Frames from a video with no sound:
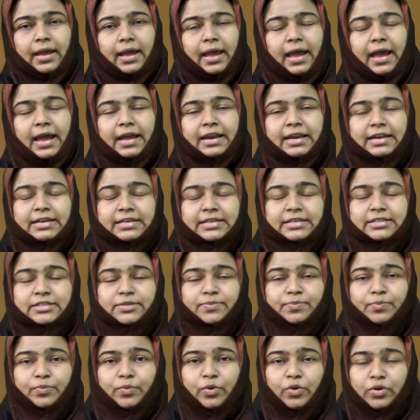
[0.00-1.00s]
and it is
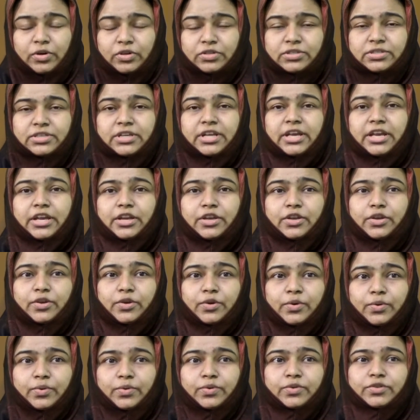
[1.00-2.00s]
mostly
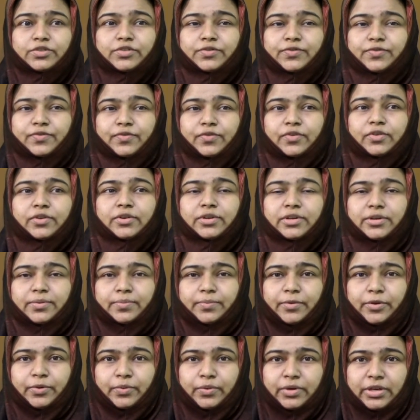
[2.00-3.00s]
used for
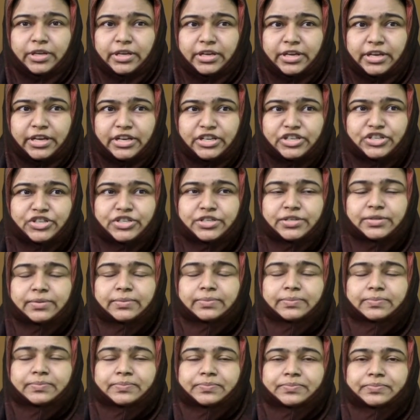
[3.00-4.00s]
communication.
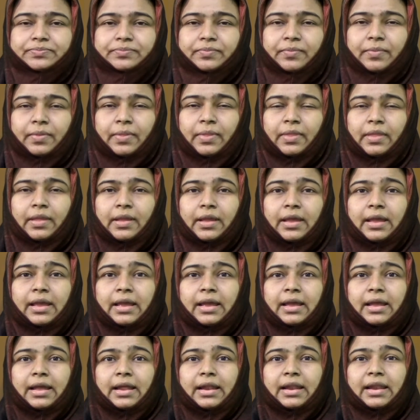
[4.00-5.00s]

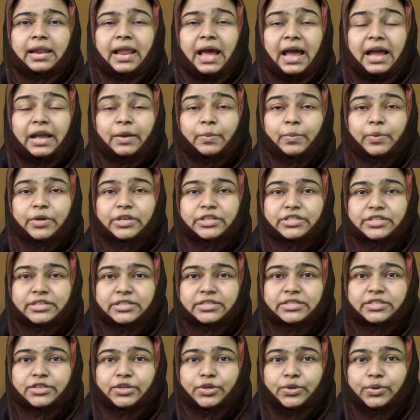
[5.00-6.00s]
Language
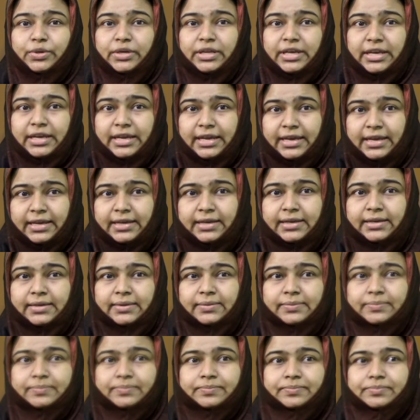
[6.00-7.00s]
is unique.
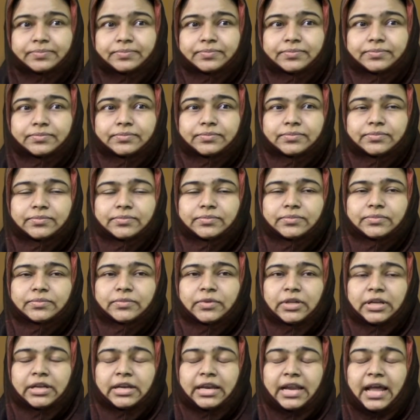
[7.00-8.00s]

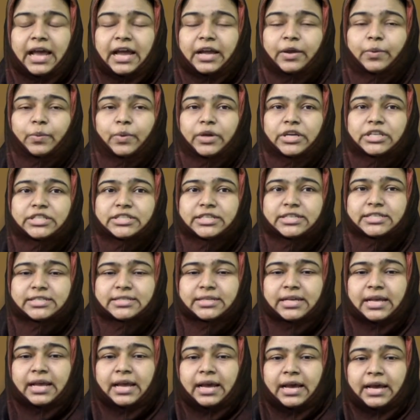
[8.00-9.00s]
Language
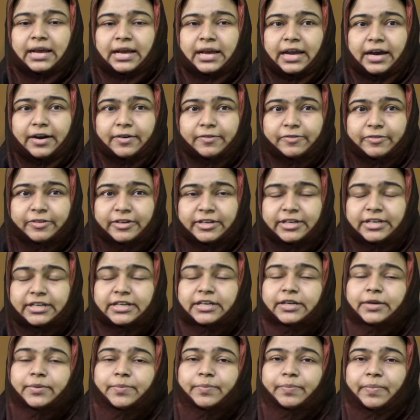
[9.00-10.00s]
is
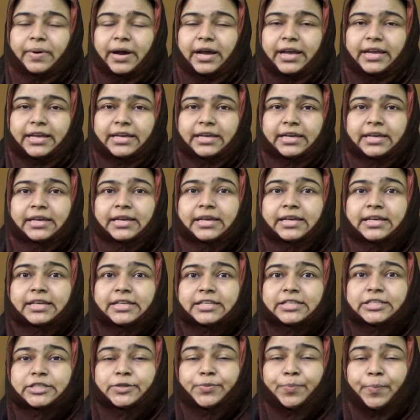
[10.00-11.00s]
governed by
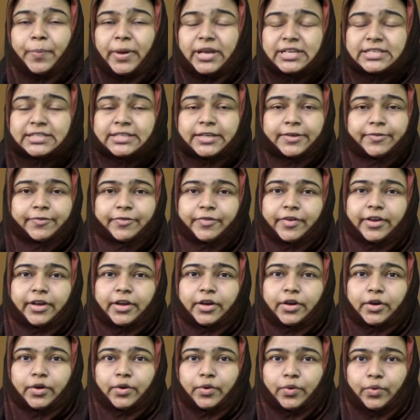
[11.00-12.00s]
specific
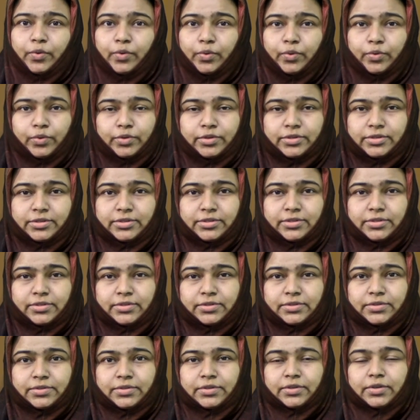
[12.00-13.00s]

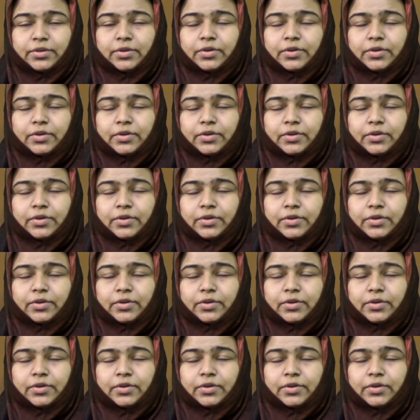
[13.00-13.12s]
rules.